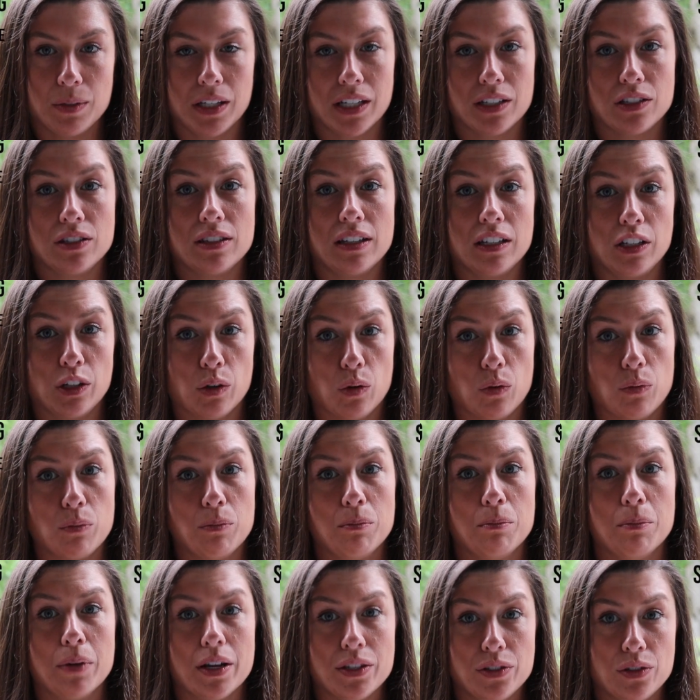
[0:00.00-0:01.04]
because then your
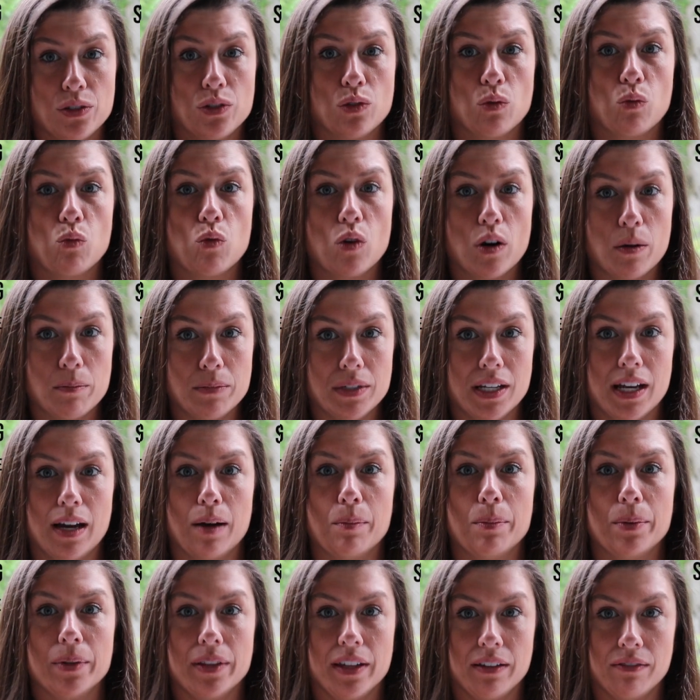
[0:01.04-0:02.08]
muscles are warmed
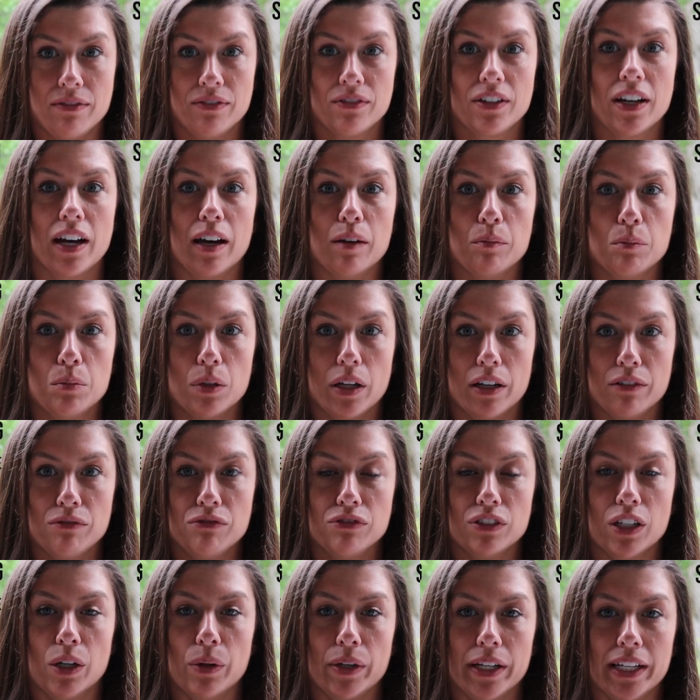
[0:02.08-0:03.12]
up and they've got blood
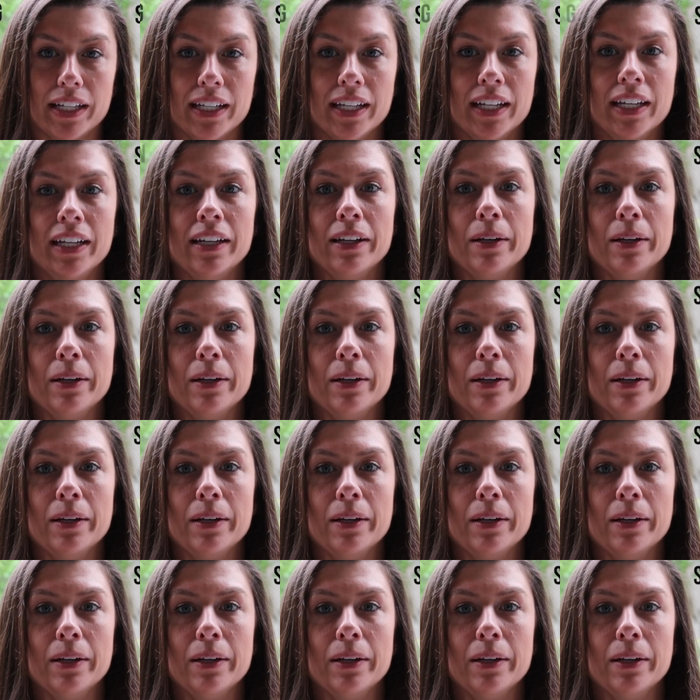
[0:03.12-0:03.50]
flowing.